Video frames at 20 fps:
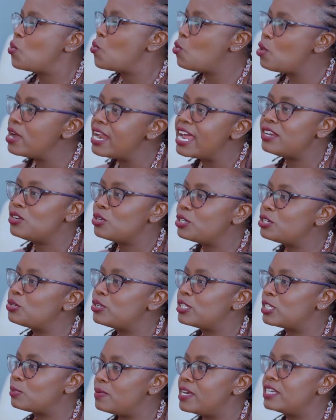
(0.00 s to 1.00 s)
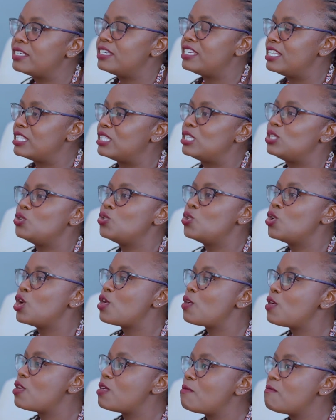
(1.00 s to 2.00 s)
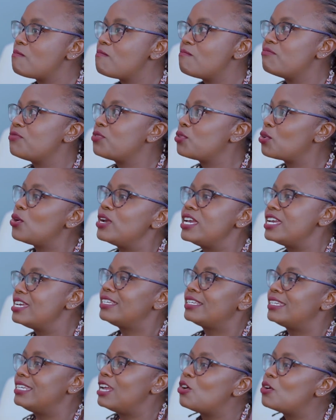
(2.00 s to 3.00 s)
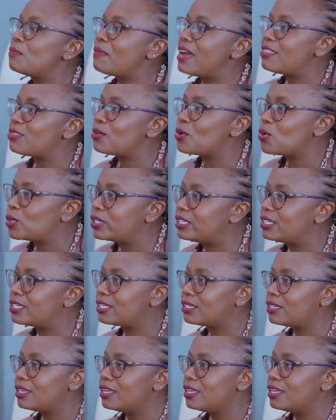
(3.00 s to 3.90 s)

What I don't respect is you throwing it down my throat,